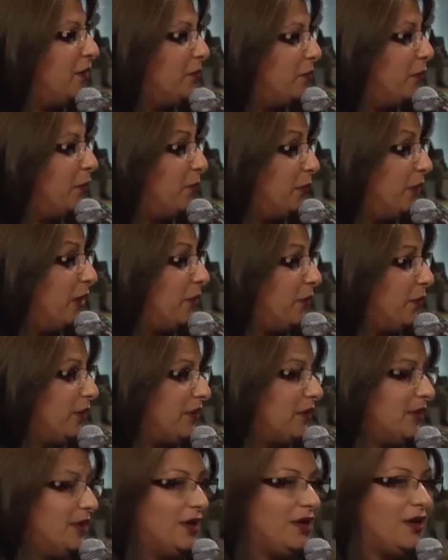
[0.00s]
people.
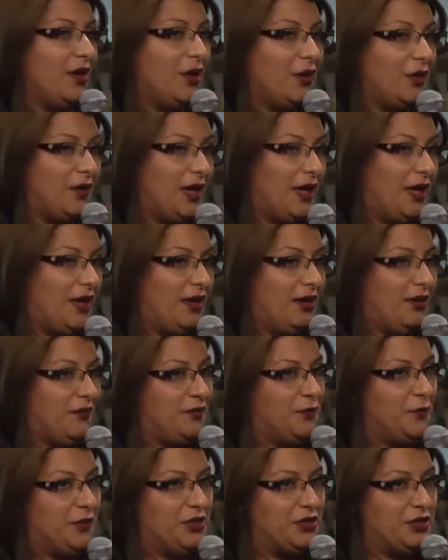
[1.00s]
Okay, if
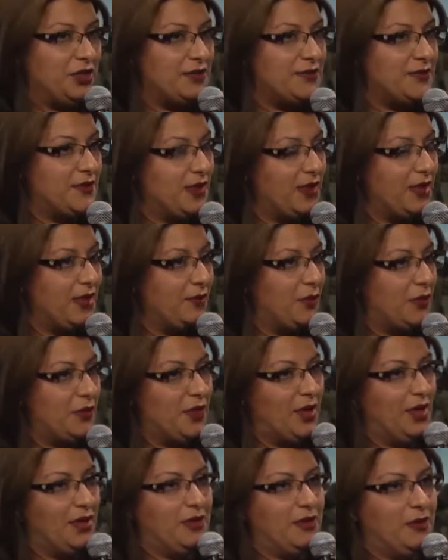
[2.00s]
we just think about
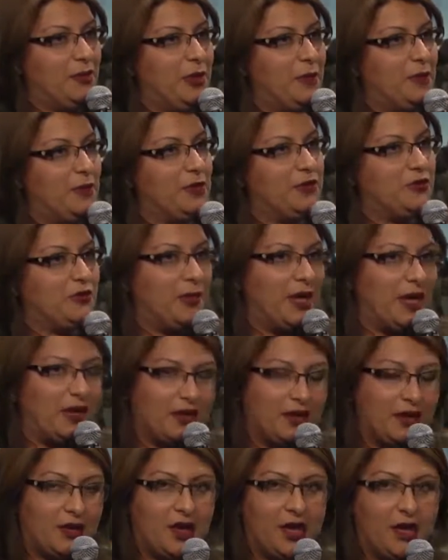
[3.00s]
healthy people to make
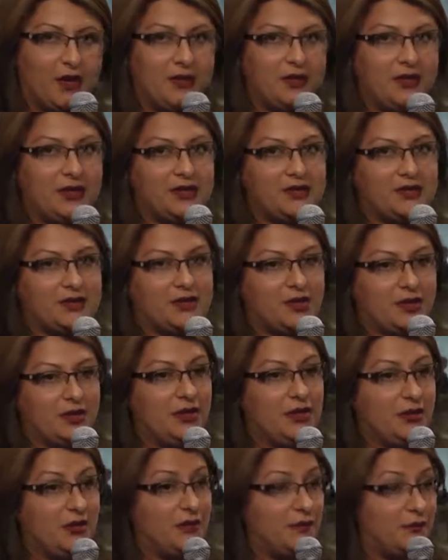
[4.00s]
their health is
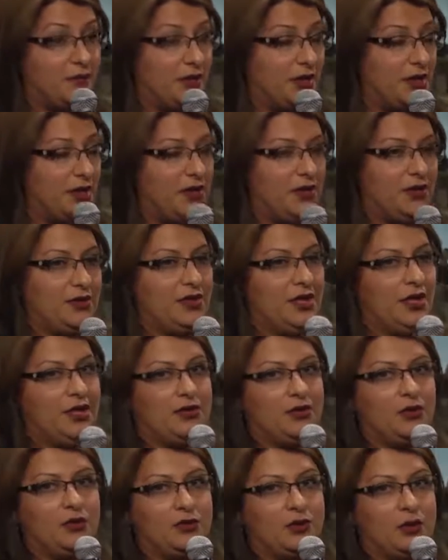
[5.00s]
very good and
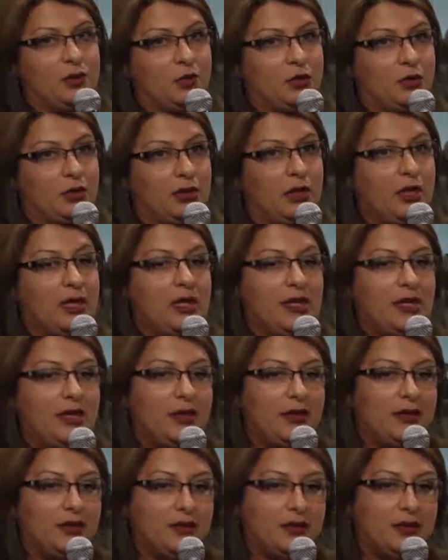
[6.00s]
all
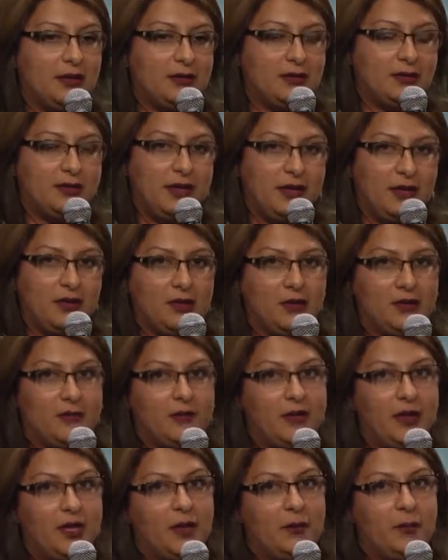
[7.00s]
think of
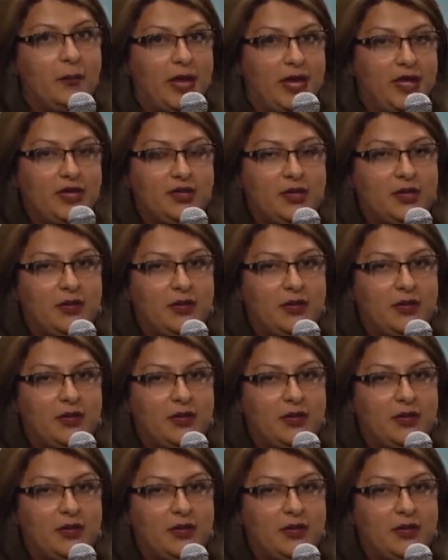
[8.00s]
patients